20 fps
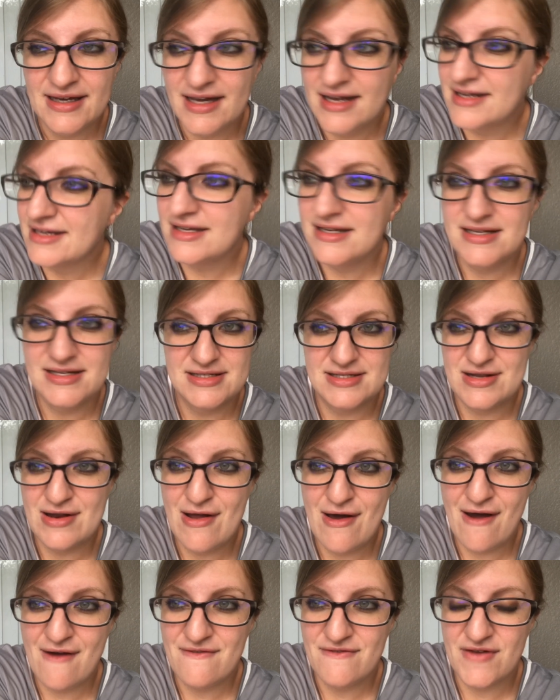it is
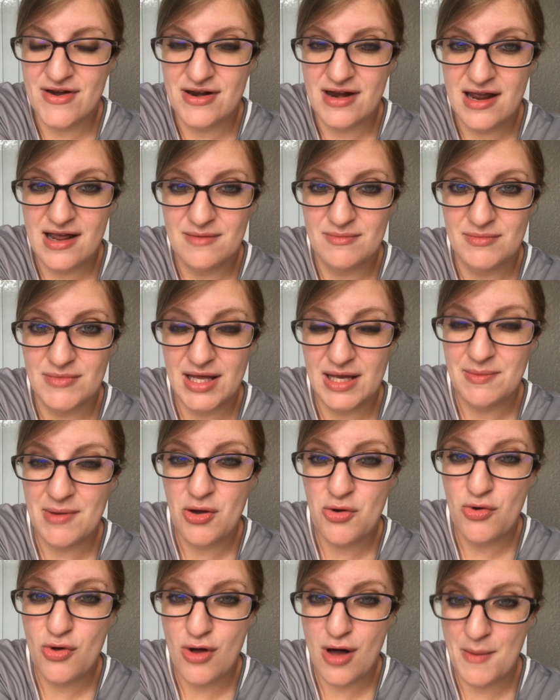not fun. I'm like, my
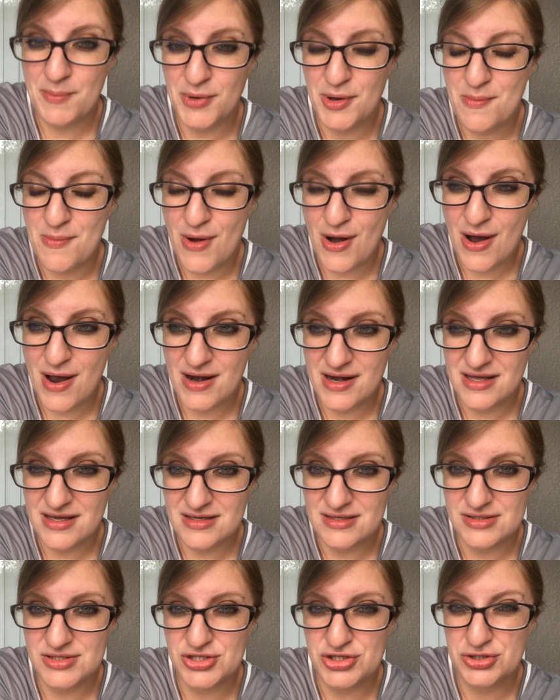whole upper body
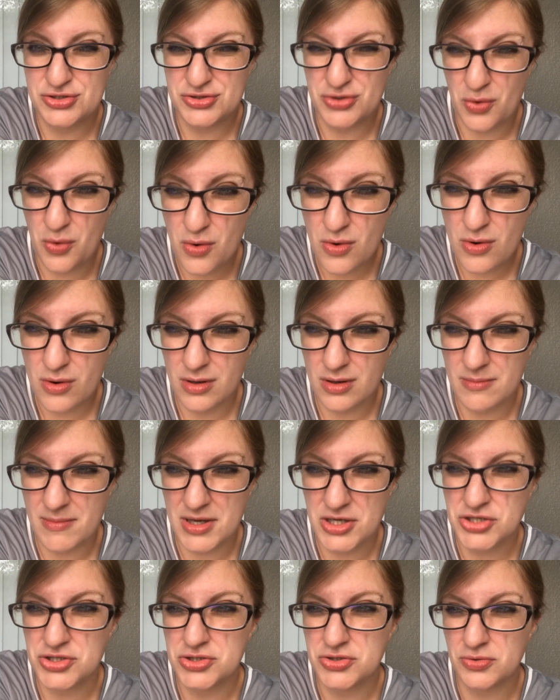is sore.
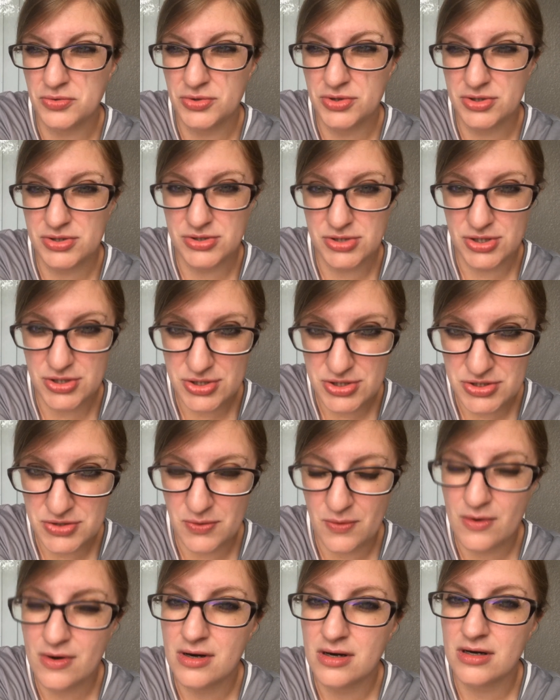My shoulders are
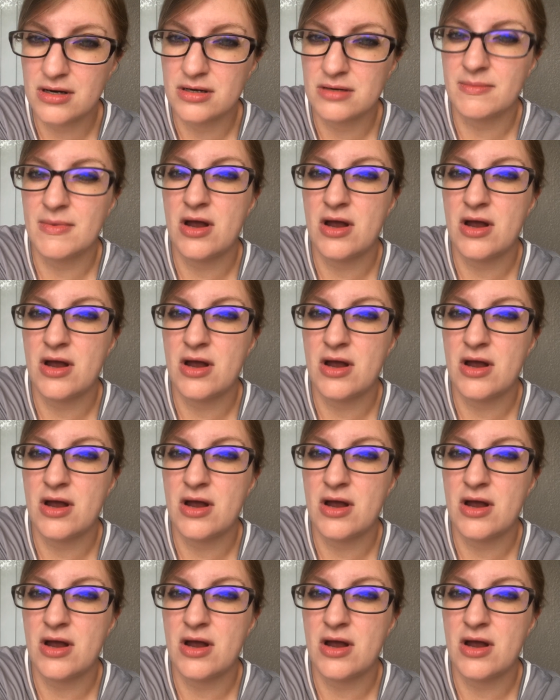sore.